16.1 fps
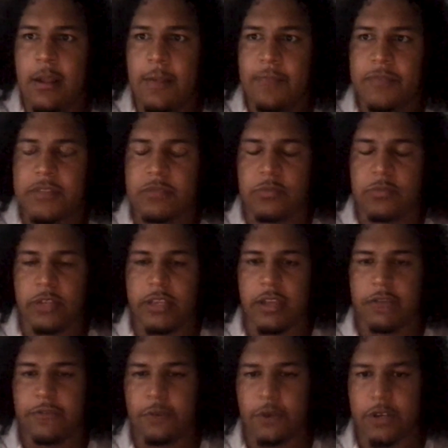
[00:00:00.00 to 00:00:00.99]
it's really
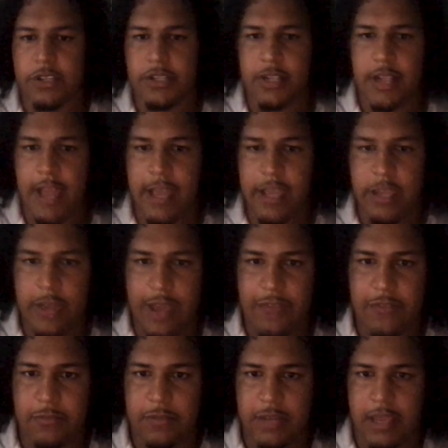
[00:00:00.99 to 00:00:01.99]
unfortunate how you
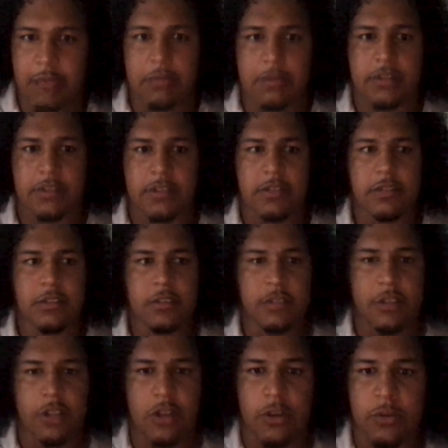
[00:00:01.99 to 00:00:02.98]
haven't been able to
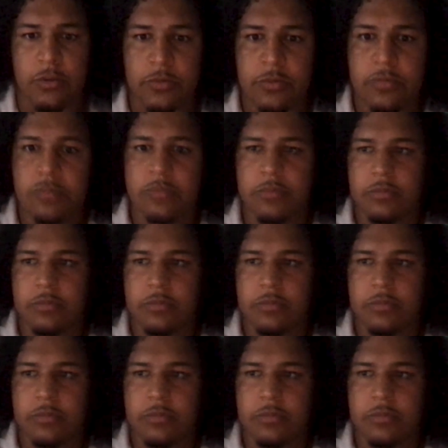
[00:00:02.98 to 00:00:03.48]
you know